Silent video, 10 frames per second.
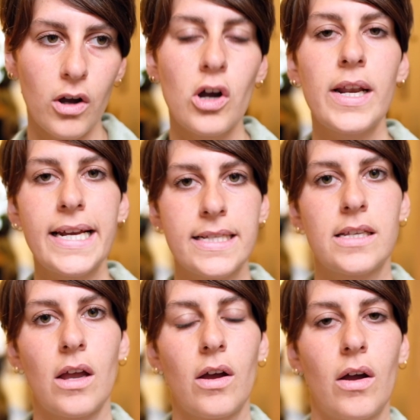
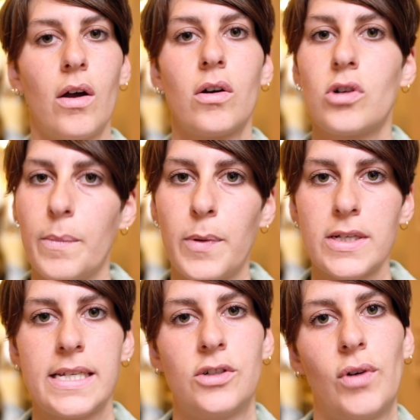collects
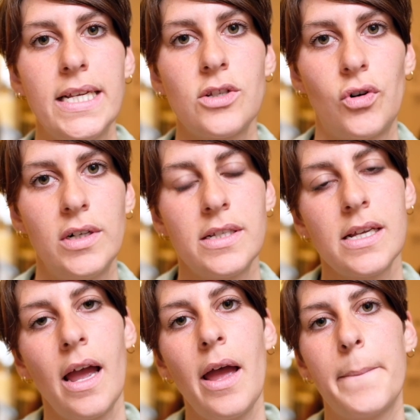compost in
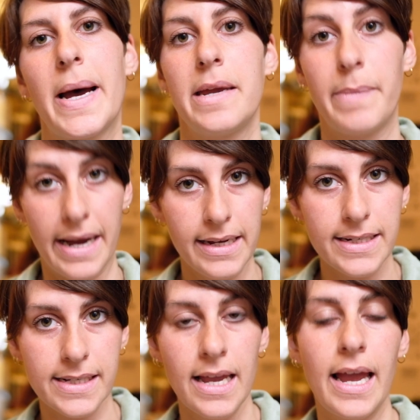restaurants by
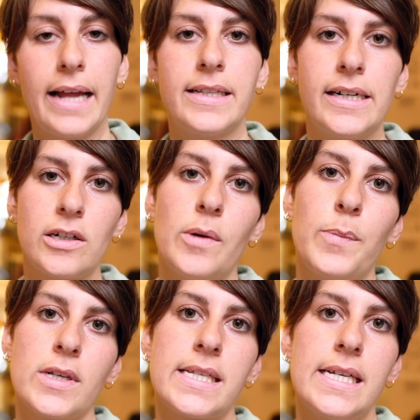bags, and they're
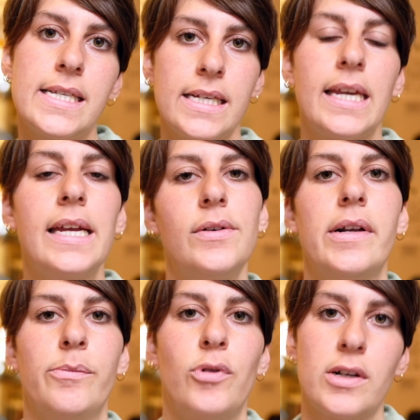composted here
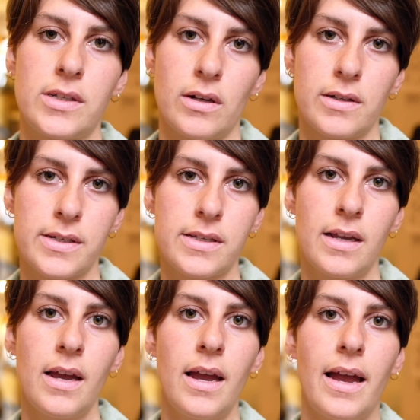in Brussels.
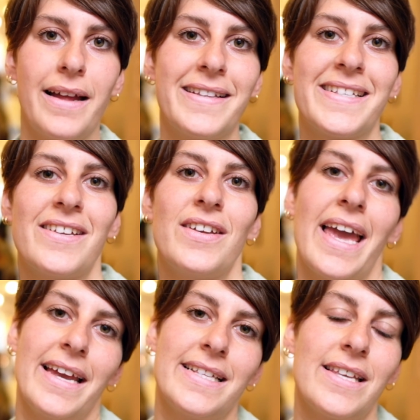And so
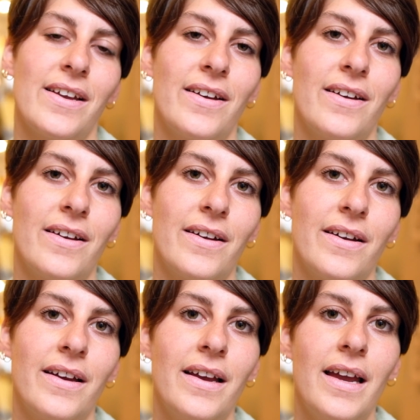yeah, it's
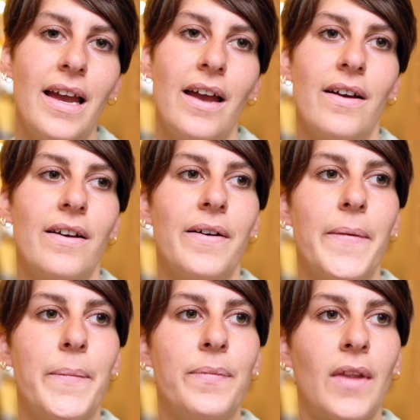a
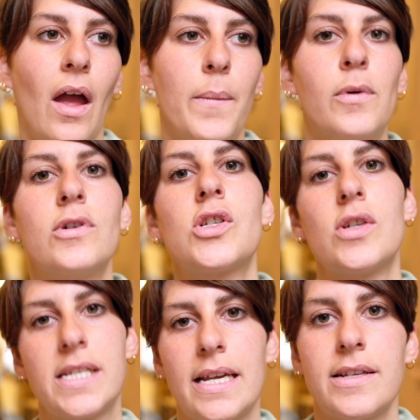more
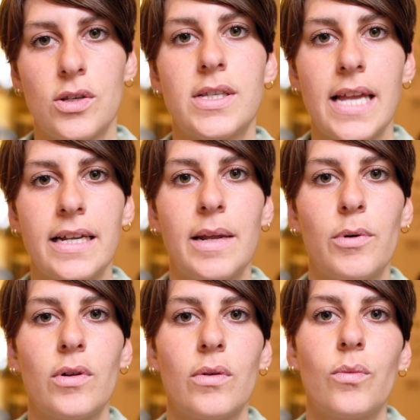
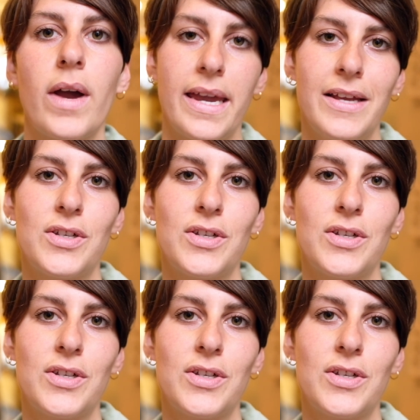sustainable way